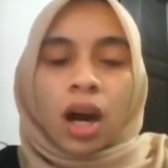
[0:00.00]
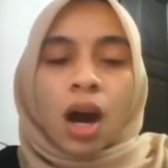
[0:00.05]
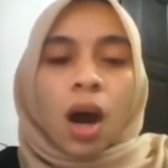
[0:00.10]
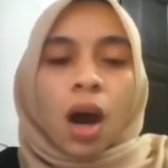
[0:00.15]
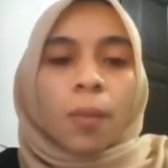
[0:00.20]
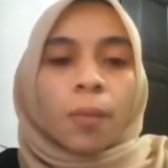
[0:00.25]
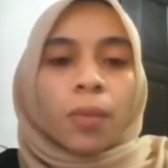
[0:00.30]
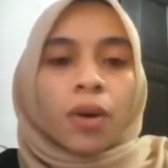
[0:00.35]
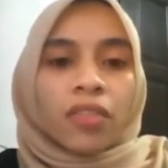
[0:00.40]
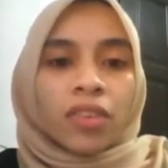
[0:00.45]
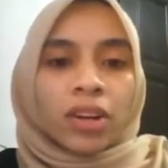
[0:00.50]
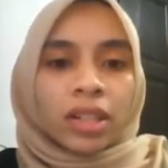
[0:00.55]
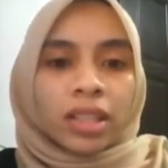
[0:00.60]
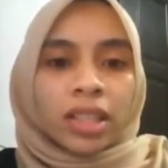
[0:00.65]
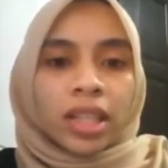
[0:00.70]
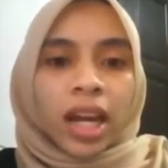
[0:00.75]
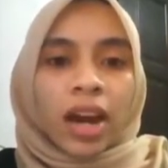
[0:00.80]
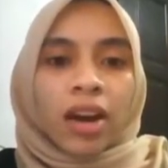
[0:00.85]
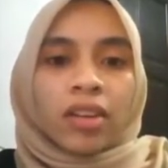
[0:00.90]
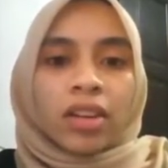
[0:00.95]
Poverty
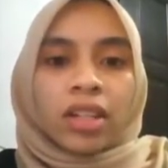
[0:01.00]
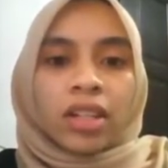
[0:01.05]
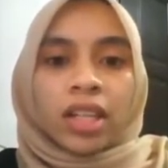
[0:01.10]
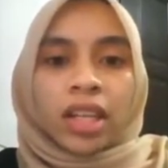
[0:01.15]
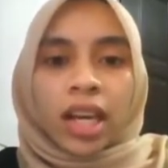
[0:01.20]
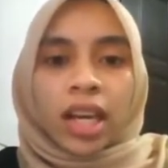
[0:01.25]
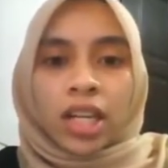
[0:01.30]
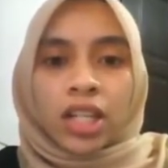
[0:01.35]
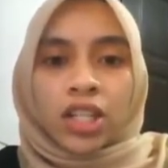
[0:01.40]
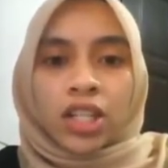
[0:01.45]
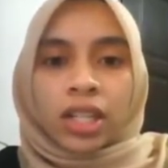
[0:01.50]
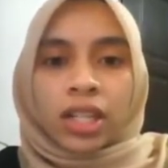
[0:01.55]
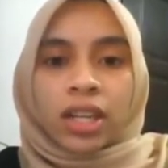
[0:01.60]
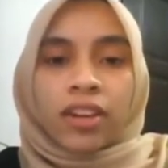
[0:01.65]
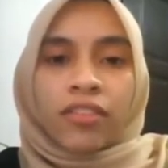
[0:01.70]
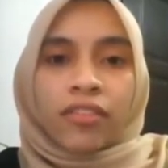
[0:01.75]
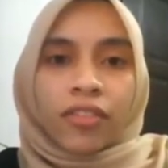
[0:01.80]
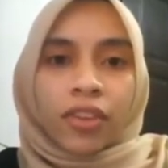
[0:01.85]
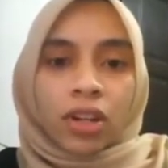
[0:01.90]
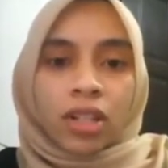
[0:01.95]
eradication
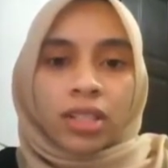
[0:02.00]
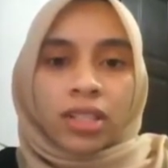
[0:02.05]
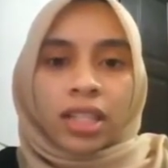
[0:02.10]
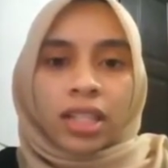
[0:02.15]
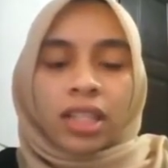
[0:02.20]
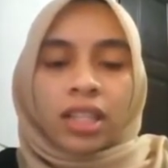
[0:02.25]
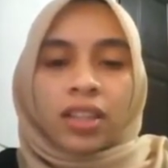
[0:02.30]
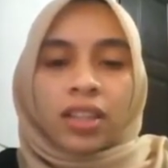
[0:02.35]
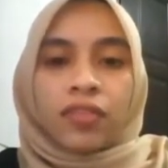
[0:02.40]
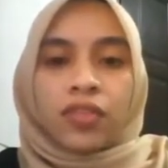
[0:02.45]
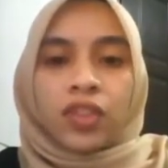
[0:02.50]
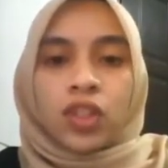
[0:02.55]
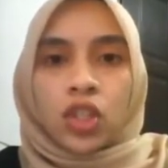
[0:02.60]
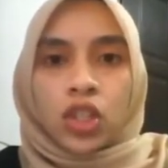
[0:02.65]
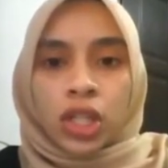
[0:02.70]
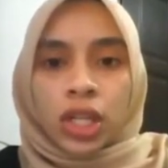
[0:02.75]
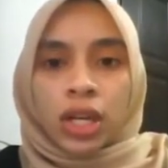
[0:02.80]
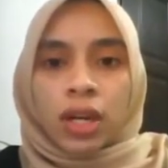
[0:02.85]
efforts in the future